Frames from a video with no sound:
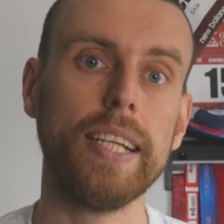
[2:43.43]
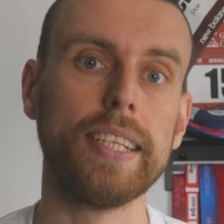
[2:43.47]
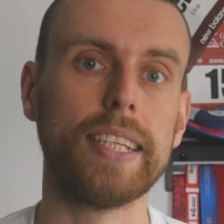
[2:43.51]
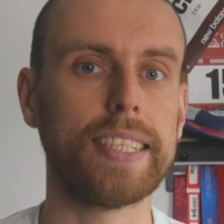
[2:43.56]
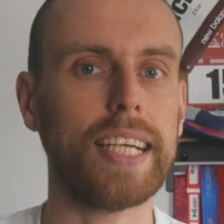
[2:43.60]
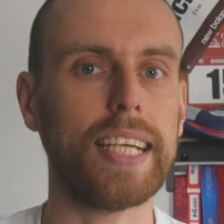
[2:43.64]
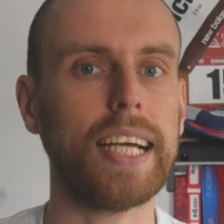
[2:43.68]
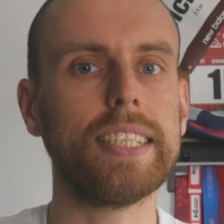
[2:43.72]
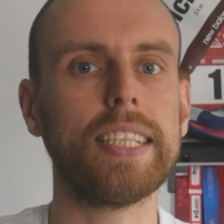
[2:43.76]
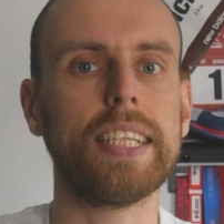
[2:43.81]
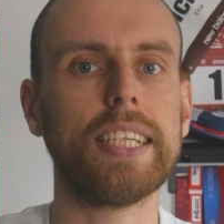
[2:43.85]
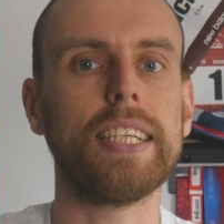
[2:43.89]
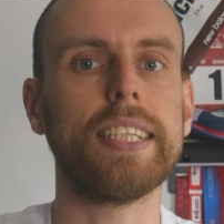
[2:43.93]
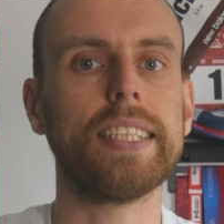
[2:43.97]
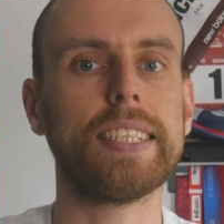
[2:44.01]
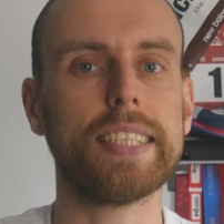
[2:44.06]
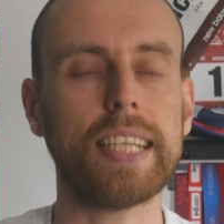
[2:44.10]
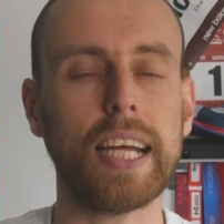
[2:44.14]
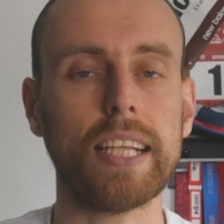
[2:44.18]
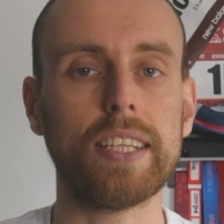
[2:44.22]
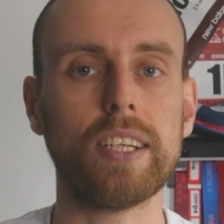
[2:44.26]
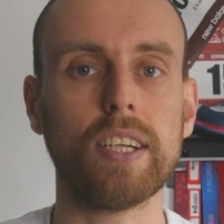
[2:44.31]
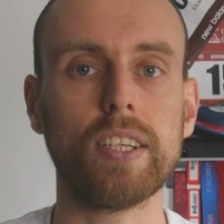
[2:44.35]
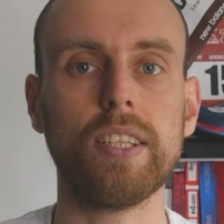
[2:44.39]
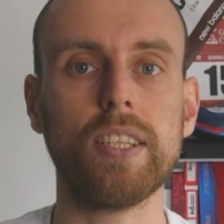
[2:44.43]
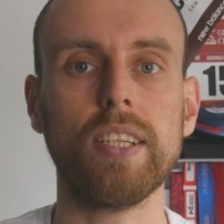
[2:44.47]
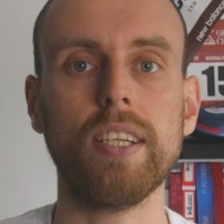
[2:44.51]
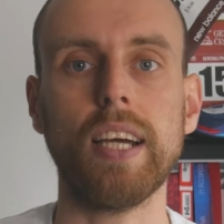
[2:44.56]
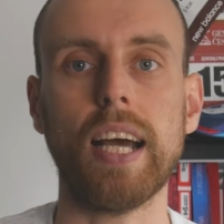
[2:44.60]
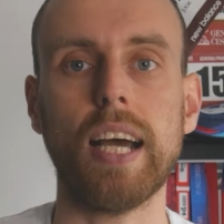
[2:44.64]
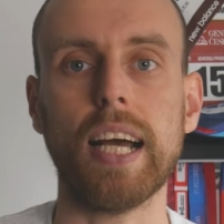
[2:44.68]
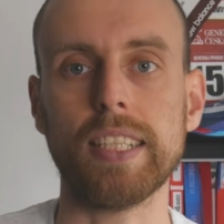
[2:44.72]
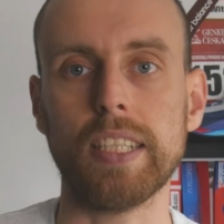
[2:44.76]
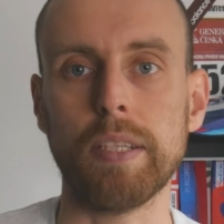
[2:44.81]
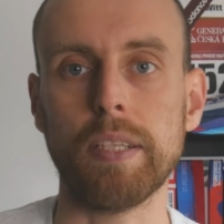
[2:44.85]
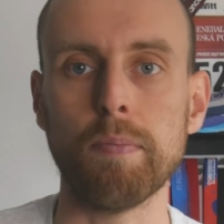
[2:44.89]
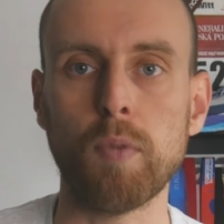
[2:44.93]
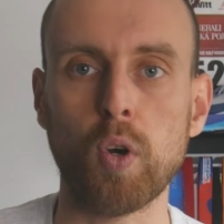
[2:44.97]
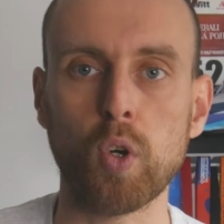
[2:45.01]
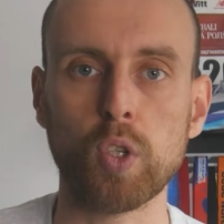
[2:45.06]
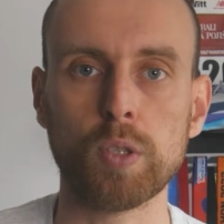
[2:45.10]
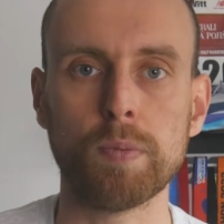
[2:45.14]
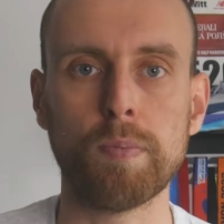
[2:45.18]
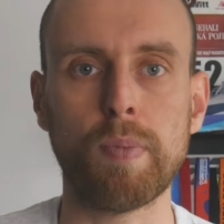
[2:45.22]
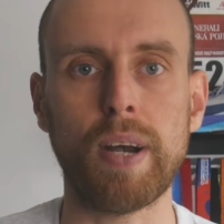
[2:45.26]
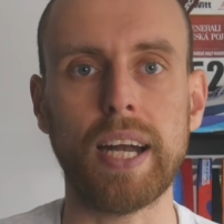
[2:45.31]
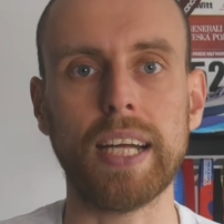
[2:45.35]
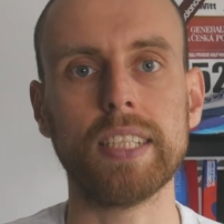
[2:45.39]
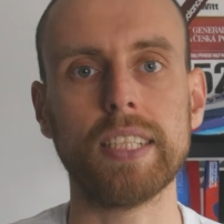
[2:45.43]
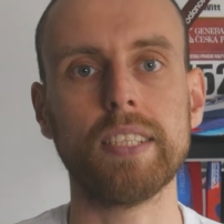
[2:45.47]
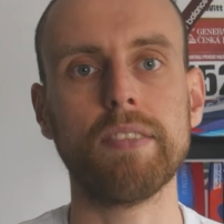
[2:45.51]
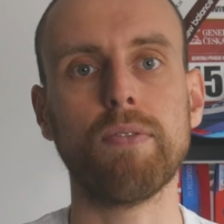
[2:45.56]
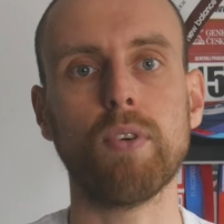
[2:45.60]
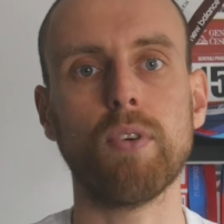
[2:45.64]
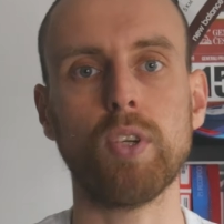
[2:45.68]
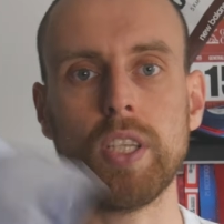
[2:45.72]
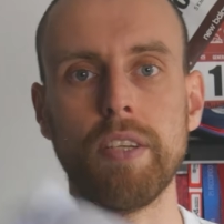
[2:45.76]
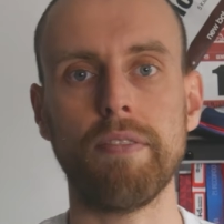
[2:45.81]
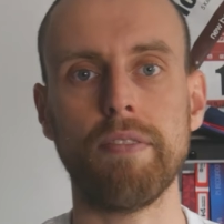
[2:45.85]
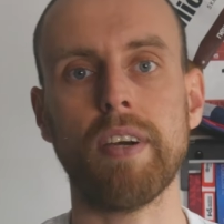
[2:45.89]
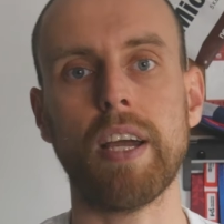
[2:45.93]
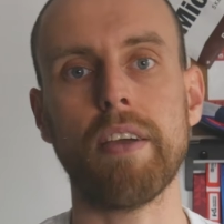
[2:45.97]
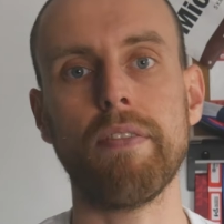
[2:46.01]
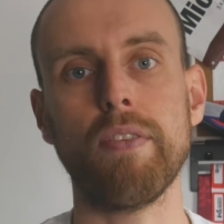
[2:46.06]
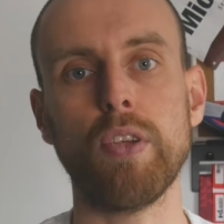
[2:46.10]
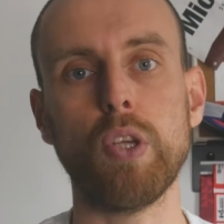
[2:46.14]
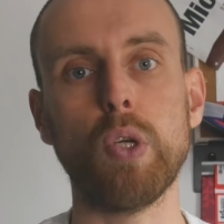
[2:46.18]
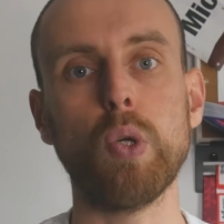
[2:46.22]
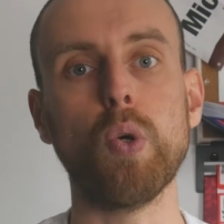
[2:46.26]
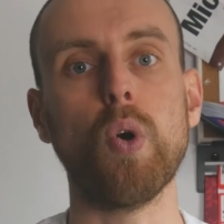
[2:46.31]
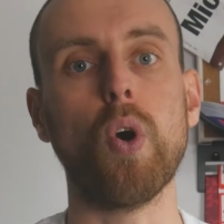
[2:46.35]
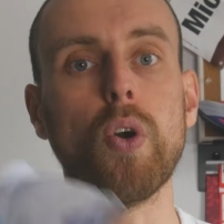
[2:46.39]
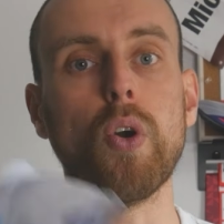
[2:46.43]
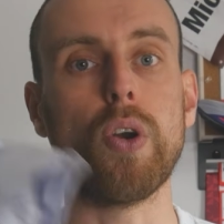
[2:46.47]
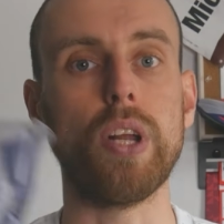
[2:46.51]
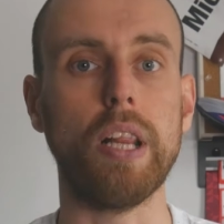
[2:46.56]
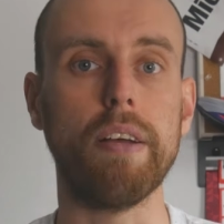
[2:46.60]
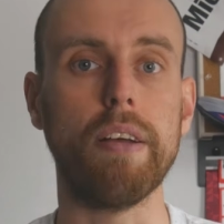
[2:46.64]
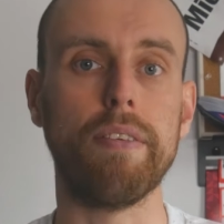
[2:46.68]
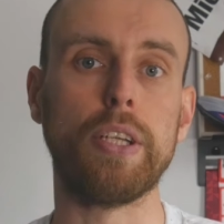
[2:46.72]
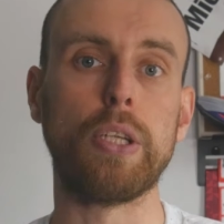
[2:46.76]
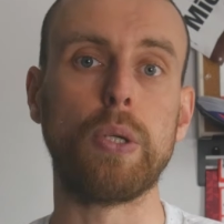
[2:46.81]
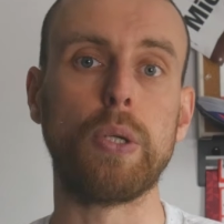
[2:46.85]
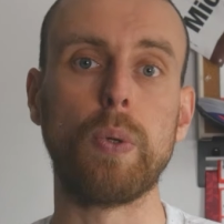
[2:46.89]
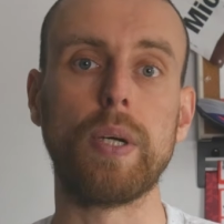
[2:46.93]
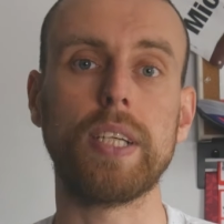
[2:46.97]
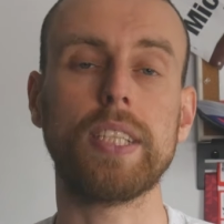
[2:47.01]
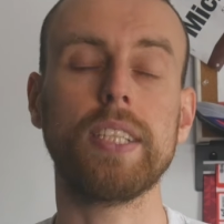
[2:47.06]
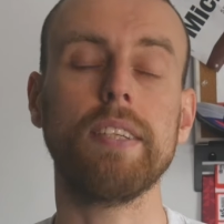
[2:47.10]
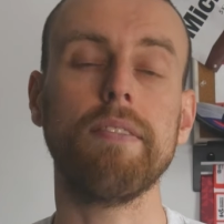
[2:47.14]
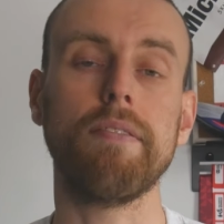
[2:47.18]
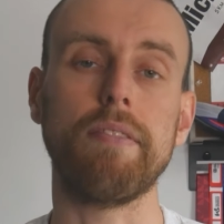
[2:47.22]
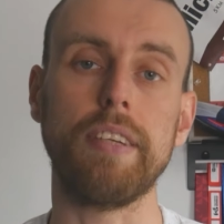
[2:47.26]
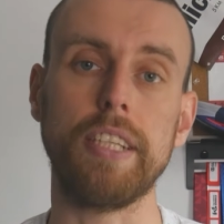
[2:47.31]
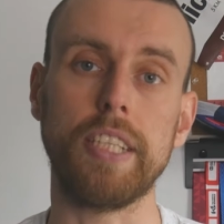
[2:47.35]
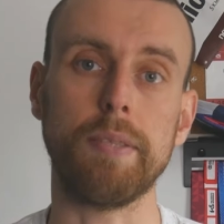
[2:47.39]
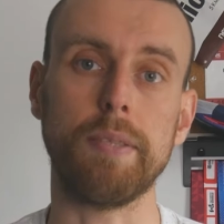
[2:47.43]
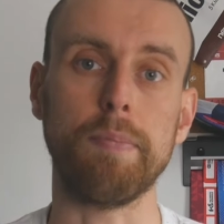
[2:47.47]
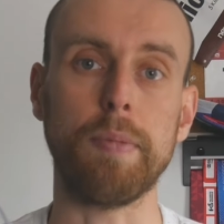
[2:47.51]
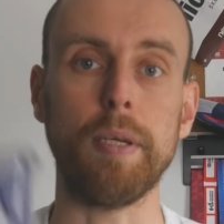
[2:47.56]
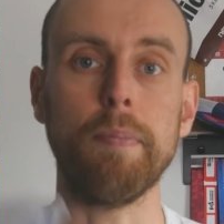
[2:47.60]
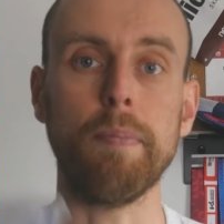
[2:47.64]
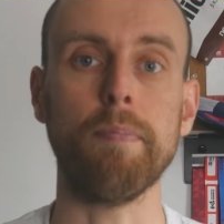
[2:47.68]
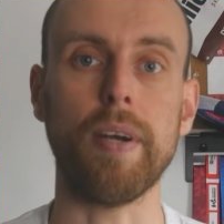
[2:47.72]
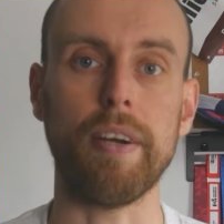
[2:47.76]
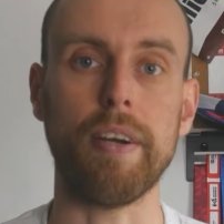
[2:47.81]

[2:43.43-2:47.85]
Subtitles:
The sizing is standard, as in most brands 45 EU or 11 US fits me